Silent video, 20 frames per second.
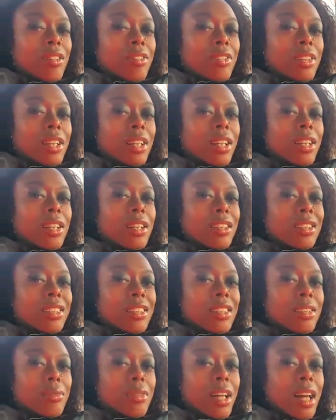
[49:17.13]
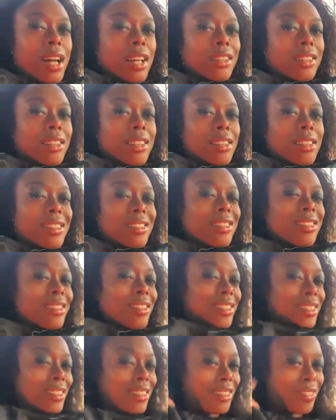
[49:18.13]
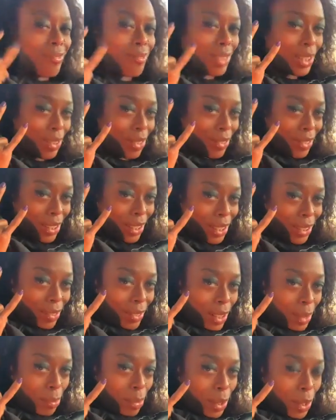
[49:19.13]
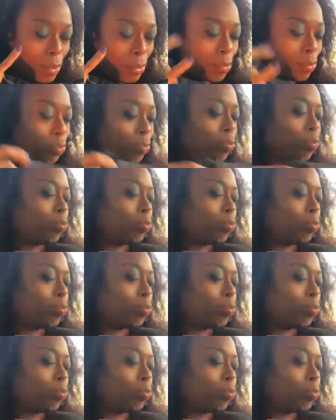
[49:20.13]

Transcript: Don't fear the blackness. Don't fear the reaper.